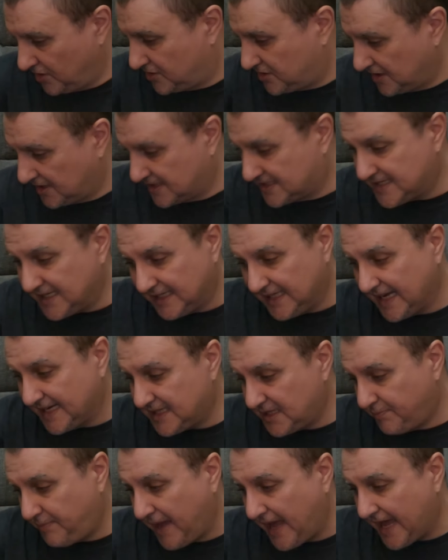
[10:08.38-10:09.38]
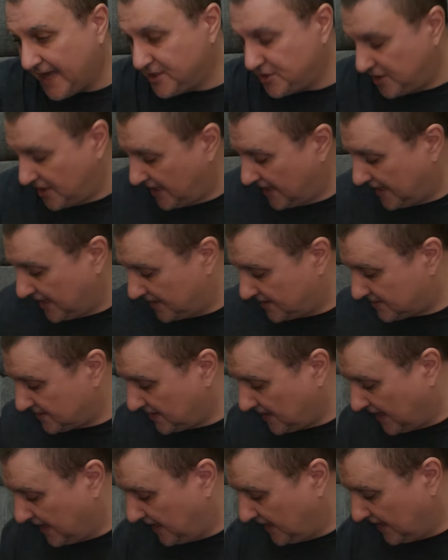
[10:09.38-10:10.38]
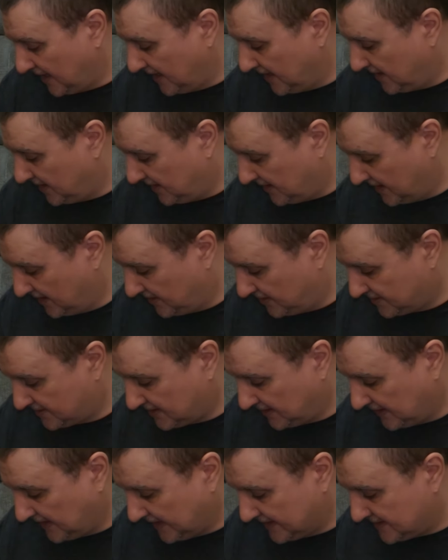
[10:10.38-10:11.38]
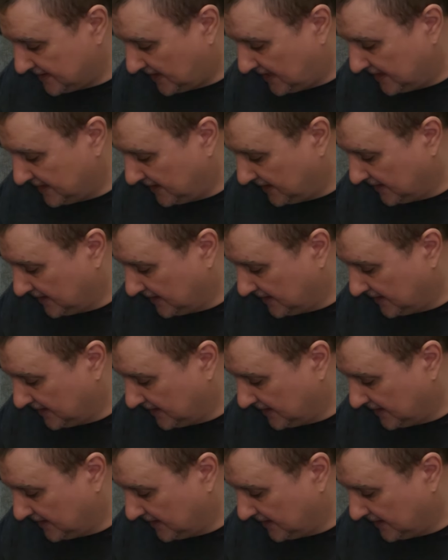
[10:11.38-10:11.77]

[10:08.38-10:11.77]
to select the pad, you hit it, and it'll select it on the